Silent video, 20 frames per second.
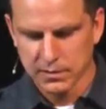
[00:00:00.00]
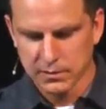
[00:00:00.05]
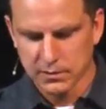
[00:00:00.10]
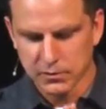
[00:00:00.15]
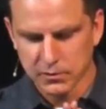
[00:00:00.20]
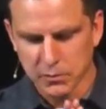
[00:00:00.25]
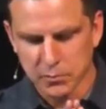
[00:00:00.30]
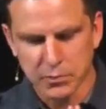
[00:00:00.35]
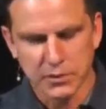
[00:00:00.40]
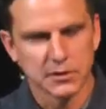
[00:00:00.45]

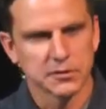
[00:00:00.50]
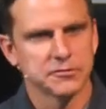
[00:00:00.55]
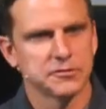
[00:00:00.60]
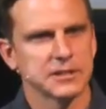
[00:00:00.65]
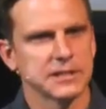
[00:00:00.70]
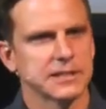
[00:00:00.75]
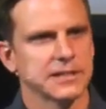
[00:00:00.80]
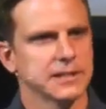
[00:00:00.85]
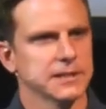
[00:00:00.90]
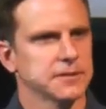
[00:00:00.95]
There's a
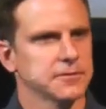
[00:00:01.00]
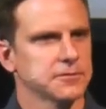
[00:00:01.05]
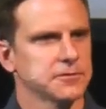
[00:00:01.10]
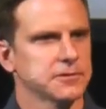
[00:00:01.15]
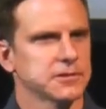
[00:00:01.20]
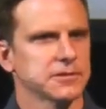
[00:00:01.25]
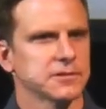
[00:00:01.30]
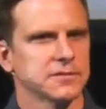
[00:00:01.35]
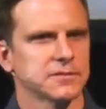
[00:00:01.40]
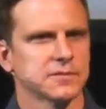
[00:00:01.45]
perfect gift,
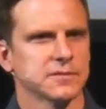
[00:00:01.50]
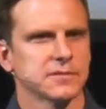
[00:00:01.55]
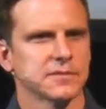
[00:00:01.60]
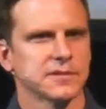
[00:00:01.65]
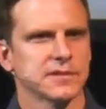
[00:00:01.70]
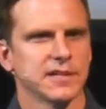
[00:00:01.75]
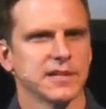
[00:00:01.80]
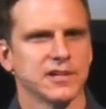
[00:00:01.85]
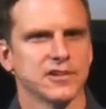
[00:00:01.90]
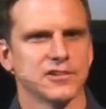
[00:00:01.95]

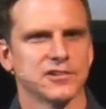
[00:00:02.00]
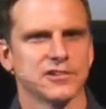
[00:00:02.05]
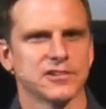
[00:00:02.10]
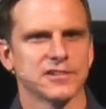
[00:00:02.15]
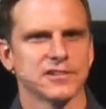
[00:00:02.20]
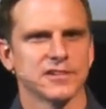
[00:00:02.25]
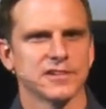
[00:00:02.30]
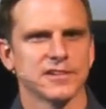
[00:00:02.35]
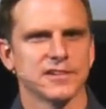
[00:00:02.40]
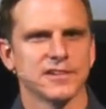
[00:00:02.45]
as
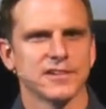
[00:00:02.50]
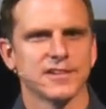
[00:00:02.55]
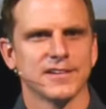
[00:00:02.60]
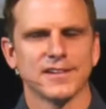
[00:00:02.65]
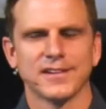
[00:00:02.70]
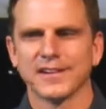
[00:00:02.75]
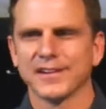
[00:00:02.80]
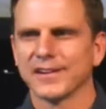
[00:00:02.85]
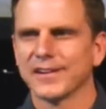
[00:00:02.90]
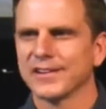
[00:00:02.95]

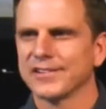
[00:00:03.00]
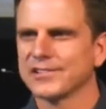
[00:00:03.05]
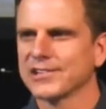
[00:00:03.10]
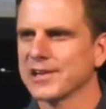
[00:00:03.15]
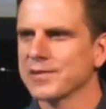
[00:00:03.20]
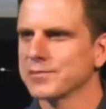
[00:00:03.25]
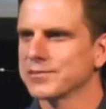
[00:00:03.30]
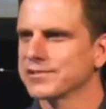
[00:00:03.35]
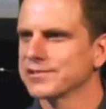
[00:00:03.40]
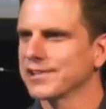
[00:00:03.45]

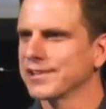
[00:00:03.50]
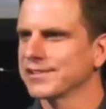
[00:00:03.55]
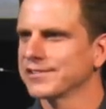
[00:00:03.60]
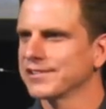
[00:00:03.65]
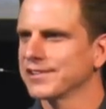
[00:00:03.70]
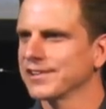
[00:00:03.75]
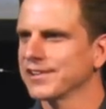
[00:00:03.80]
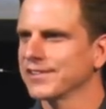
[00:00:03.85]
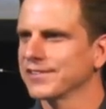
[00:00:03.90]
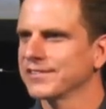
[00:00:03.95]
James says
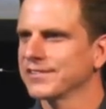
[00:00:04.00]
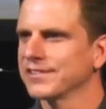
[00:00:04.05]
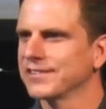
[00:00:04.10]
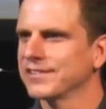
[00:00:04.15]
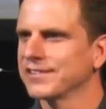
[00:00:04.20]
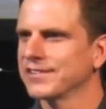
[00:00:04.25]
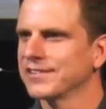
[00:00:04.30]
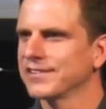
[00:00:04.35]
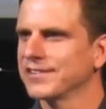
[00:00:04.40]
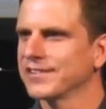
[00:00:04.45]
here.
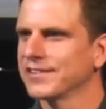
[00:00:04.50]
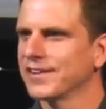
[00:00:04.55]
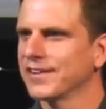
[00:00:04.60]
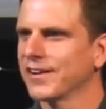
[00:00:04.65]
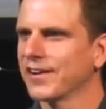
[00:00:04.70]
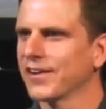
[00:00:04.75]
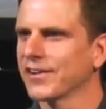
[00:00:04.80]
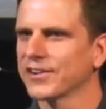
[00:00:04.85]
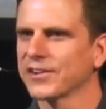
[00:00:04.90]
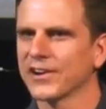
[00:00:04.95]

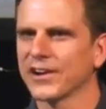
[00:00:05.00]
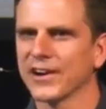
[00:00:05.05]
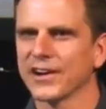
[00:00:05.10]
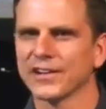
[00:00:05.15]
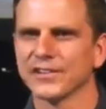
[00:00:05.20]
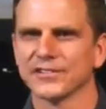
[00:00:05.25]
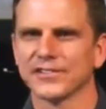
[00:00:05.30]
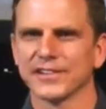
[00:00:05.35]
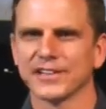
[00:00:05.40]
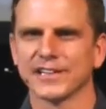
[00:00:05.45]
Our God
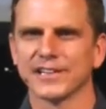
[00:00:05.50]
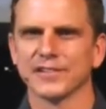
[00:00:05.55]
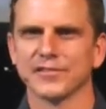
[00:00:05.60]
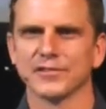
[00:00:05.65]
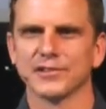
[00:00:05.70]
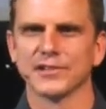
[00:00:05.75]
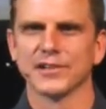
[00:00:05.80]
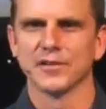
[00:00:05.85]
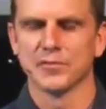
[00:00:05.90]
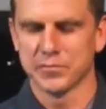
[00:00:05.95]
is the
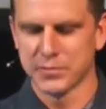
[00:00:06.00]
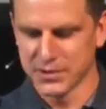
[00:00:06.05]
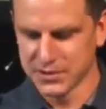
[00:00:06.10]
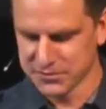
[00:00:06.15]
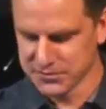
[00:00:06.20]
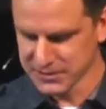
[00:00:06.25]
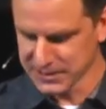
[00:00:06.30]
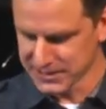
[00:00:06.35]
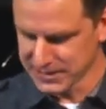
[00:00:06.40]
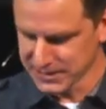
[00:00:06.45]
giver of
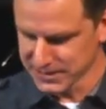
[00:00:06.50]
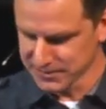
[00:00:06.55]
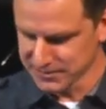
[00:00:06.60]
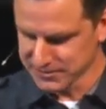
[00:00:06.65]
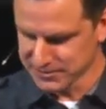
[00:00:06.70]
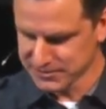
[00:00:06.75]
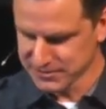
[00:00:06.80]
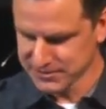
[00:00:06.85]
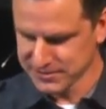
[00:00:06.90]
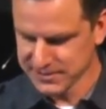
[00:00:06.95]
perfect gifts.